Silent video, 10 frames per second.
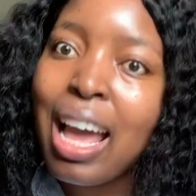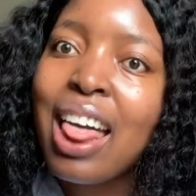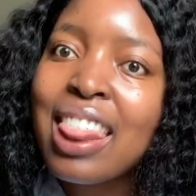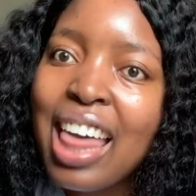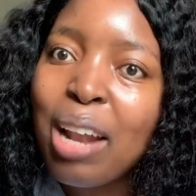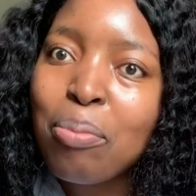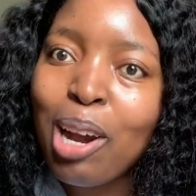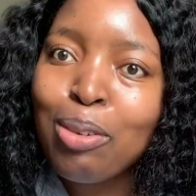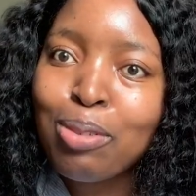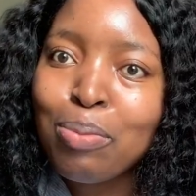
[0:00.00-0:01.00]
That
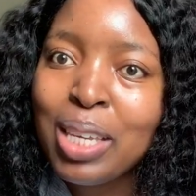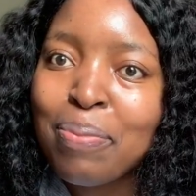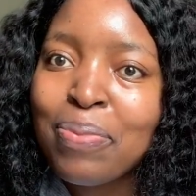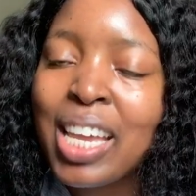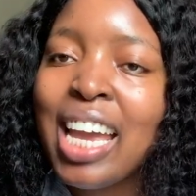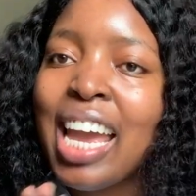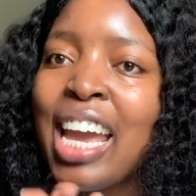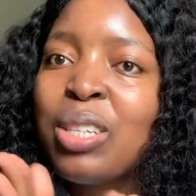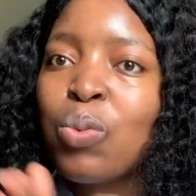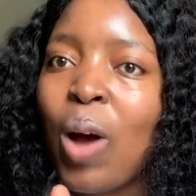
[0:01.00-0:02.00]
part for me
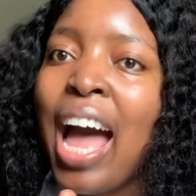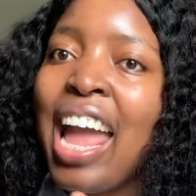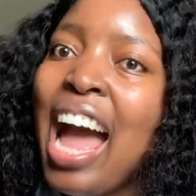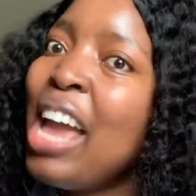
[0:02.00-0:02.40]
is why